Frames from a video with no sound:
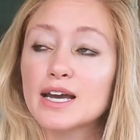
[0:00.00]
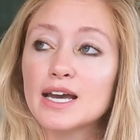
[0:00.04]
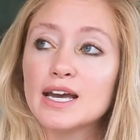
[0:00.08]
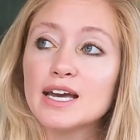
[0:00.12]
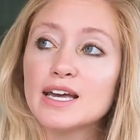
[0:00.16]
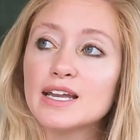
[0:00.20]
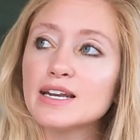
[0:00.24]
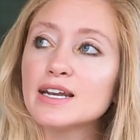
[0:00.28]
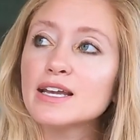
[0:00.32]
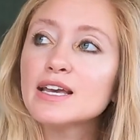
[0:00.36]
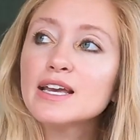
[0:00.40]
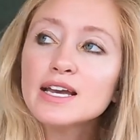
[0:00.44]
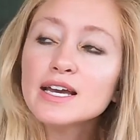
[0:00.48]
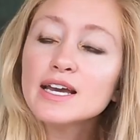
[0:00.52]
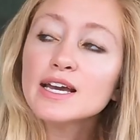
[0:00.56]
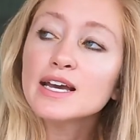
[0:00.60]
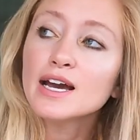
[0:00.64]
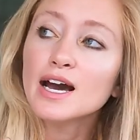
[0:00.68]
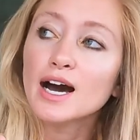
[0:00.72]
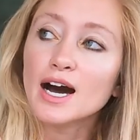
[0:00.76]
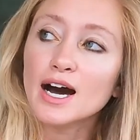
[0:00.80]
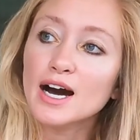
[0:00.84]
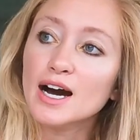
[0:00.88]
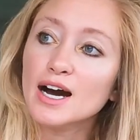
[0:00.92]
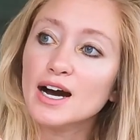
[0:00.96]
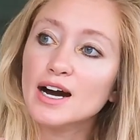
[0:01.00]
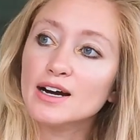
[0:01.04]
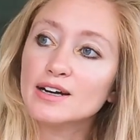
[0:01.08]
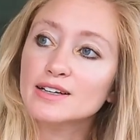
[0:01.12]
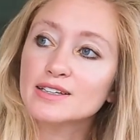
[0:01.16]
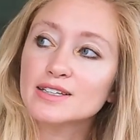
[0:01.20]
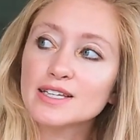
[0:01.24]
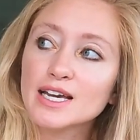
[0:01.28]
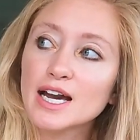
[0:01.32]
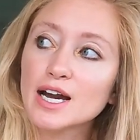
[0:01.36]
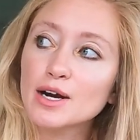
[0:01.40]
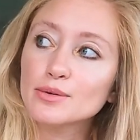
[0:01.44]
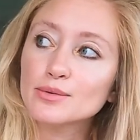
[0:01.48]
and
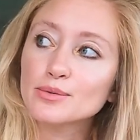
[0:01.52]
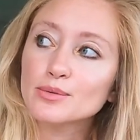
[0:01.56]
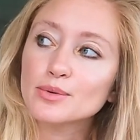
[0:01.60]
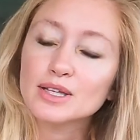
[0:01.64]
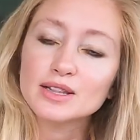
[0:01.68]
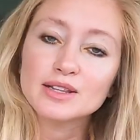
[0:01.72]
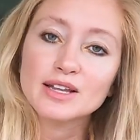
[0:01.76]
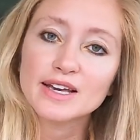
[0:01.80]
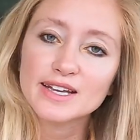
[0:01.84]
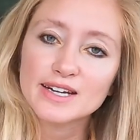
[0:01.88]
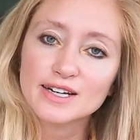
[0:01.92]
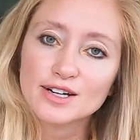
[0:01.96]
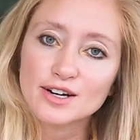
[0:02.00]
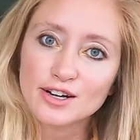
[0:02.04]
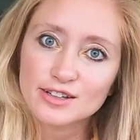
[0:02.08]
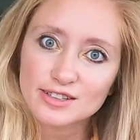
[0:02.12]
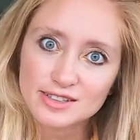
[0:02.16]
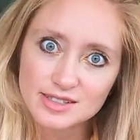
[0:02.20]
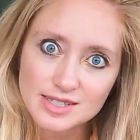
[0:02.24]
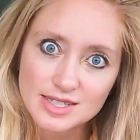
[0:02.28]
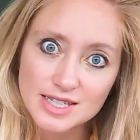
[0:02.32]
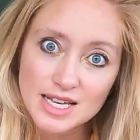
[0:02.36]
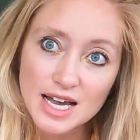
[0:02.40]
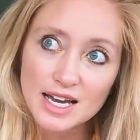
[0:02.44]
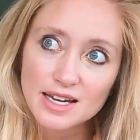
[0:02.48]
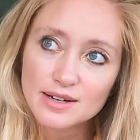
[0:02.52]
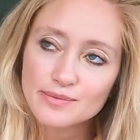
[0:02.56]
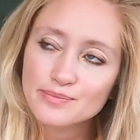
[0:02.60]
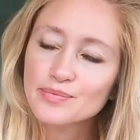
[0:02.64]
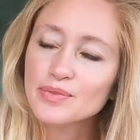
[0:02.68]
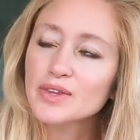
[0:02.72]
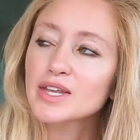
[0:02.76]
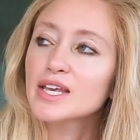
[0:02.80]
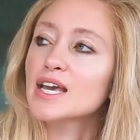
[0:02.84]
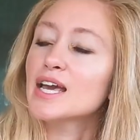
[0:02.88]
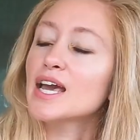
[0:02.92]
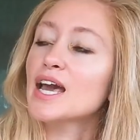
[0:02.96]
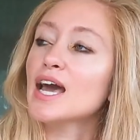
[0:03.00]
yeah, we laid it on its side.
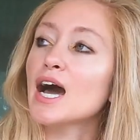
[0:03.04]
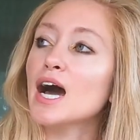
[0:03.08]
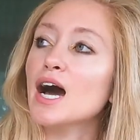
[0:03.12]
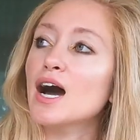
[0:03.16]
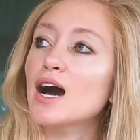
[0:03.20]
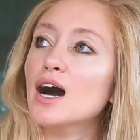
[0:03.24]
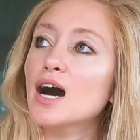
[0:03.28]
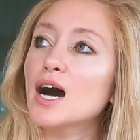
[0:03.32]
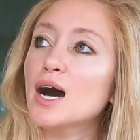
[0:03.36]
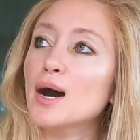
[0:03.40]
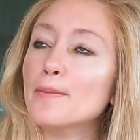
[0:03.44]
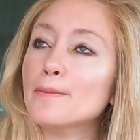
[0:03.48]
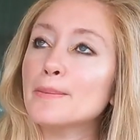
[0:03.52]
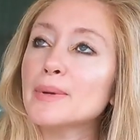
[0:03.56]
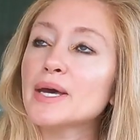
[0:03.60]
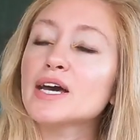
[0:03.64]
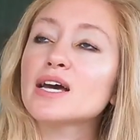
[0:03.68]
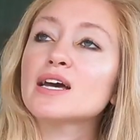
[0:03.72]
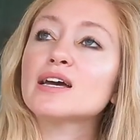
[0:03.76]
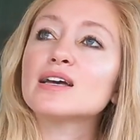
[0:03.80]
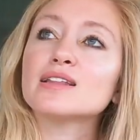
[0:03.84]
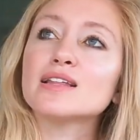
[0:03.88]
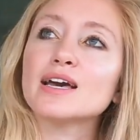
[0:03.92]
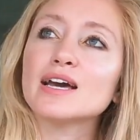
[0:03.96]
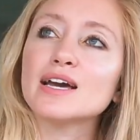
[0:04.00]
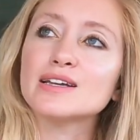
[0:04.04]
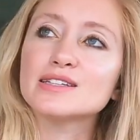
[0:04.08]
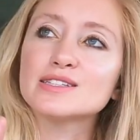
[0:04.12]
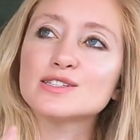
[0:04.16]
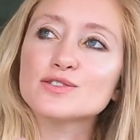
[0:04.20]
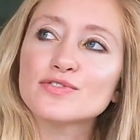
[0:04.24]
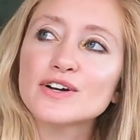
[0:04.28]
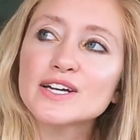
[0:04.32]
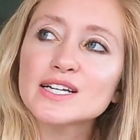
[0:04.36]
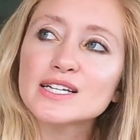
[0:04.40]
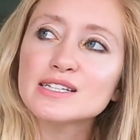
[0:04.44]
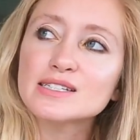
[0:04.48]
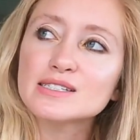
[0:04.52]

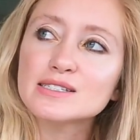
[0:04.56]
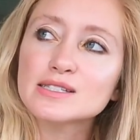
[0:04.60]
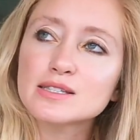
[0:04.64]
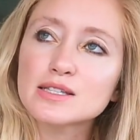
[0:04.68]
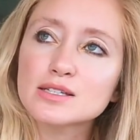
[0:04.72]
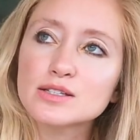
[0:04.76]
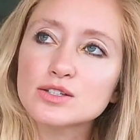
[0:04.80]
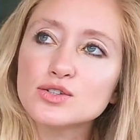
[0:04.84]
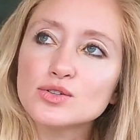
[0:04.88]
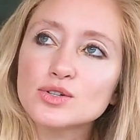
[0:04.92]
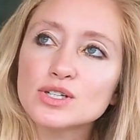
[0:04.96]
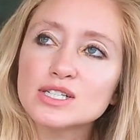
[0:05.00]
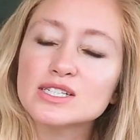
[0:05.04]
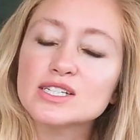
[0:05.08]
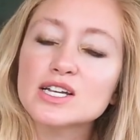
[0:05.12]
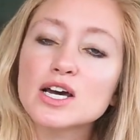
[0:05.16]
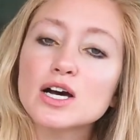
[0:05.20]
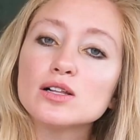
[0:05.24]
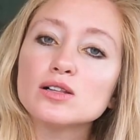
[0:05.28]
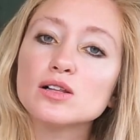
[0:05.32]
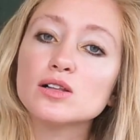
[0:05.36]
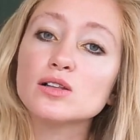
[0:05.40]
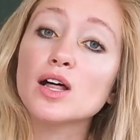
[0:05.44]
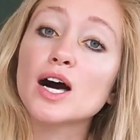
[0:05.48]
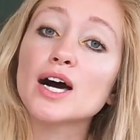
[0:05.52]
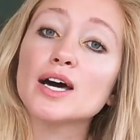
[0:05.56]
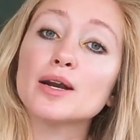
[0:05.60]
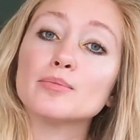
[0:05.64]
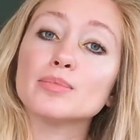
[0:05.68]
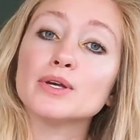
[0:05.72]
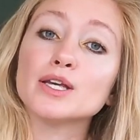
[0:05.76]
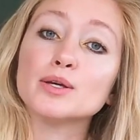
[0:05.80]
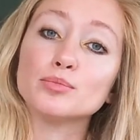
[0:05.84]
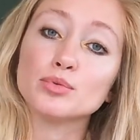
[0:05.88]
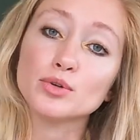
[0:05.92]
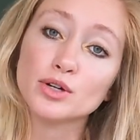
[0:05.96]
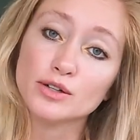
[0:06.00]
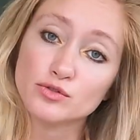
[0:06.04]
It's funny is that you can tell a lot
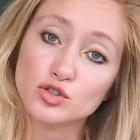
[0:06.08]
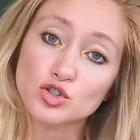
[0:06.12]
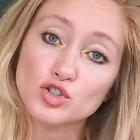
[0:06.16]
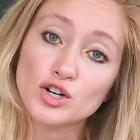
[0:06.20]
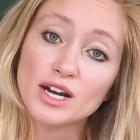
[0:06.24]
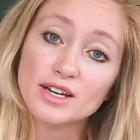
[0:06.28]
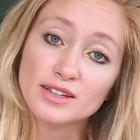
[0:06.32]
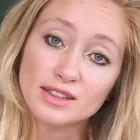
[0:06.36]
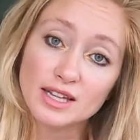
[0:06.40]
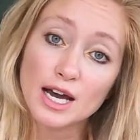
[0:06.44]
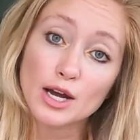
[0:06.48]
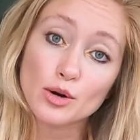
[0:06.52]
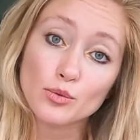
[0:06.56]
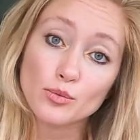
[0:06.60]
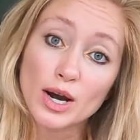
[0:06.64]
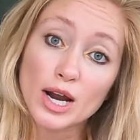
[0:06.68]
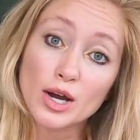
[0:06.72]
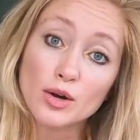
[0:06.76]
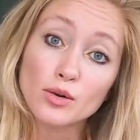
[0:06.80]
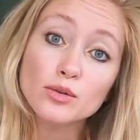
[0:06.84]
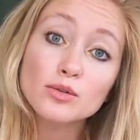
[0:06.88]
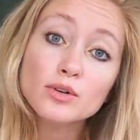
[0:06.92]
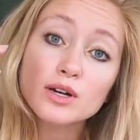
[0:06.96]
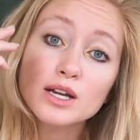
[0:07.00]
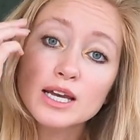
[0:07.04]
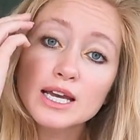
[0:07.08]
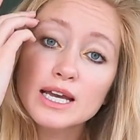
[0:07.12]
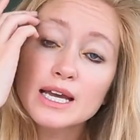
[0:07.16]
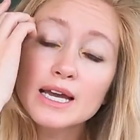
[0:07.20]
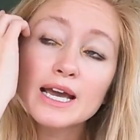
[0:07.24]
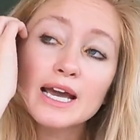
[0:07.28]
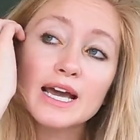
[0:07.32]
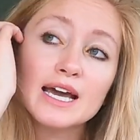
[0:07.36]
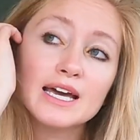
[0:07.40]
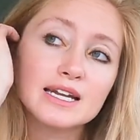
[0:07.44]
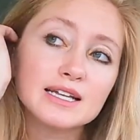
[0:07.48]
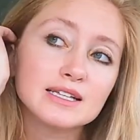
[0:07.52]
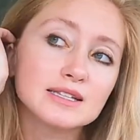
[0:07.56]
of people have tried that route,
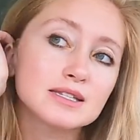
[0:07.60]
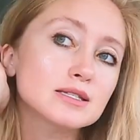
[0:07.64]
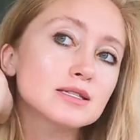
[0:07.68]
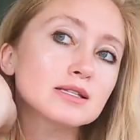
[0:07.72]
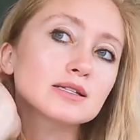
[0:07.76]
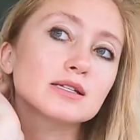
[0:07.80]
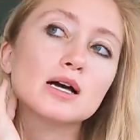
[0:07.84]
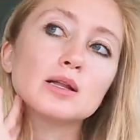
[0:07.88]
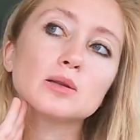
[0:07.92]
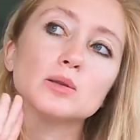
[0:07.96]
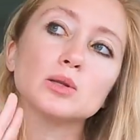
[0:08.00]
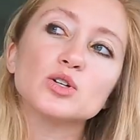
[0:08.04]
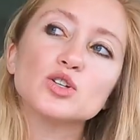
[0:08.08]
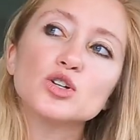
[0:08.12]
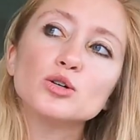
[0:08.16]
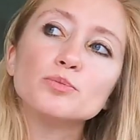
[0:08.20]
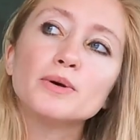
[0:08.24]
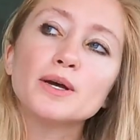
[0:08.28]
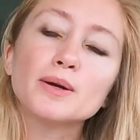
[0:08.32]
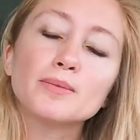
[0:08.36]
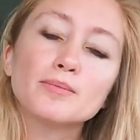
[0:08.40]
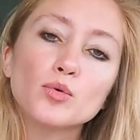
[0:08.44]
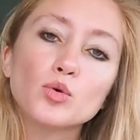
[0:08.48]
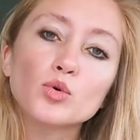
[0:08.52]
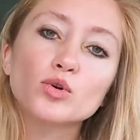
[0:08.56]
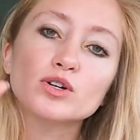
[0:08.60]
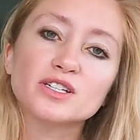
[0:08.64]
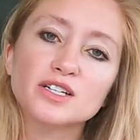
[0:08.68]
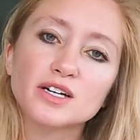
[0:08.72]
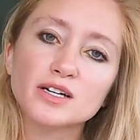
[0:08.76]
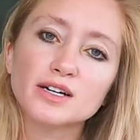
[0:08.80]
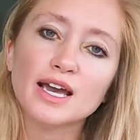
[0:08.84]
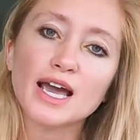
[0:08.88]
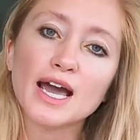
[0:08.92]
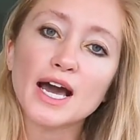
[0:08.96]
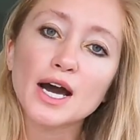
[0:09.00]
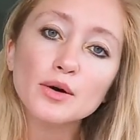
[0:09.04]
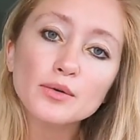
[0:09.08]
and it's a little bit more
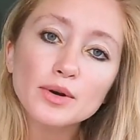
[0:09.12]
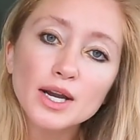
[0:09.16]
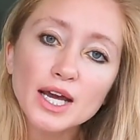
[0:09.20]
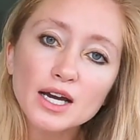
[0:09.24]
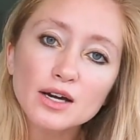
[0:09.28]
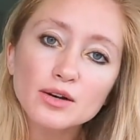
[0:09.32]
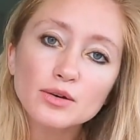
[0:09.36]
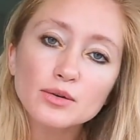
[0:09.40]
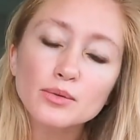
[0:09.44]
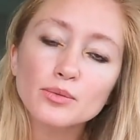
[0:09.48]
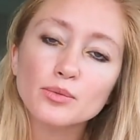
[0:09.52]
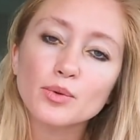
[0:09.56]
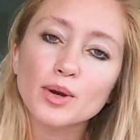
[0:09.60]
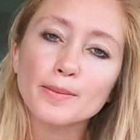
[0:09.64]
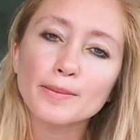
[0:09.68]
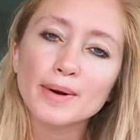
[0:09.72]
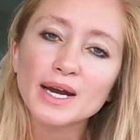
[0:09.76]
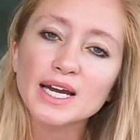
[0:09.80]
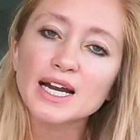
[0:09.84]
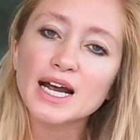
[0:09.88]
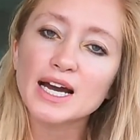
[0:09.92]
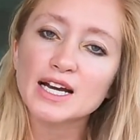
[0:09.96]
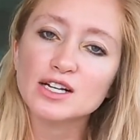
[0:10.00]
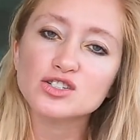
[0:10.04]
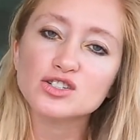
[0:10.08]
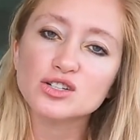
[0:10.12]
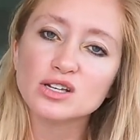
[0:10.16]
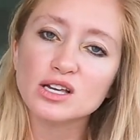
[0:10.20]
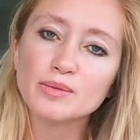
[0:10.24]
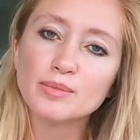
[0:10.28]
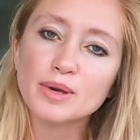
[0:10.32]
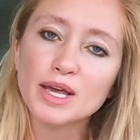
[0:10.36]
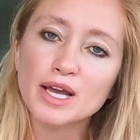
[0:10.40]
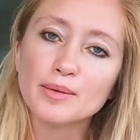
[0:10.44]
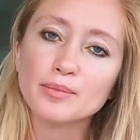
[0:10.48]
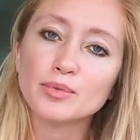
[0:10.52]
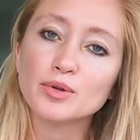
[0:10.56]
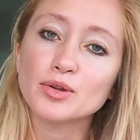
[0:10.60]
dug out now. We might
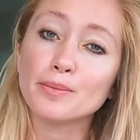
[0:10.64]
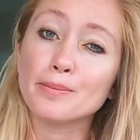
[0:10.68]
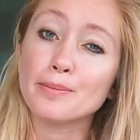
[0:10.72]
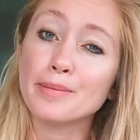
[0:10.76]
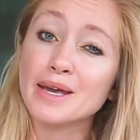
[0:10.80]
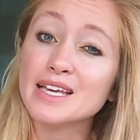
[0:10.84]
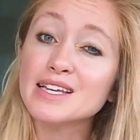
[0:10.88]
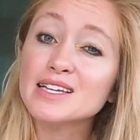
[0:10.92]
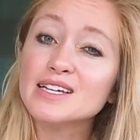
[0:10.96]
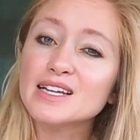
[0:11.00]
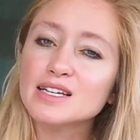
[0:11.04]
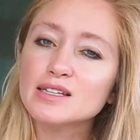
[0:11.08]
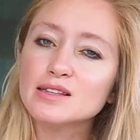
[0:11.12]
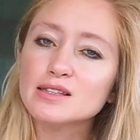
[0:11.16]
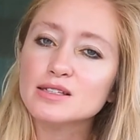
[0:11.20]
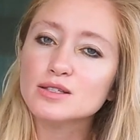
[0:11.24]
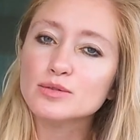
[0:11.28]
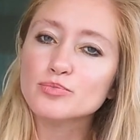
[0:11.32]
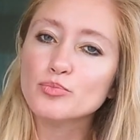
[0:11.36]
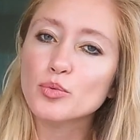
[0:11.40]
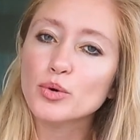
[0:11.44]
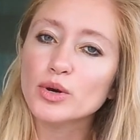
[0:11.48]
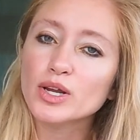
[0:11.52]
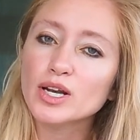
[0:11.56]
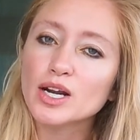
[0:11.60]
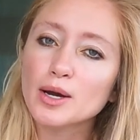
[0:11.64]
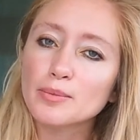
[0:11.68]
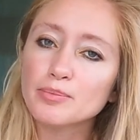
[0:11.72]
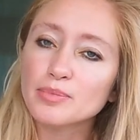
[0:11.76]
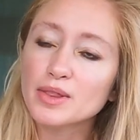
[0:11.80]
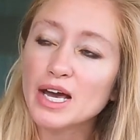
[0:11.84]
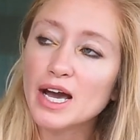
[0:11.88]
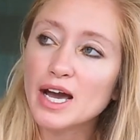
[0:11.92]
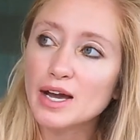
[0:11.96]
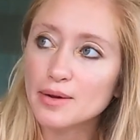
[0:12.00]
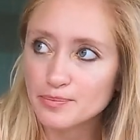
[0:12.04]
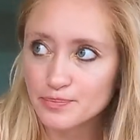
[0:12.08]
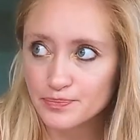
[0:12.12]
actually be able to make it at this point
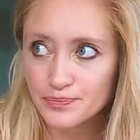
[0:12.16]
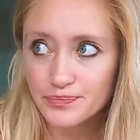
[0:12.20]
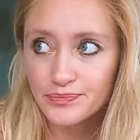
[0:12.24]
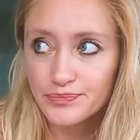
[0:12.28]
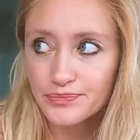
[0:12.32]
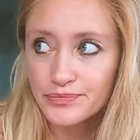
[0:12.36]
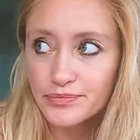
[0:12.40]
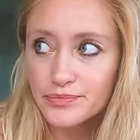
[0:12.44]
up that,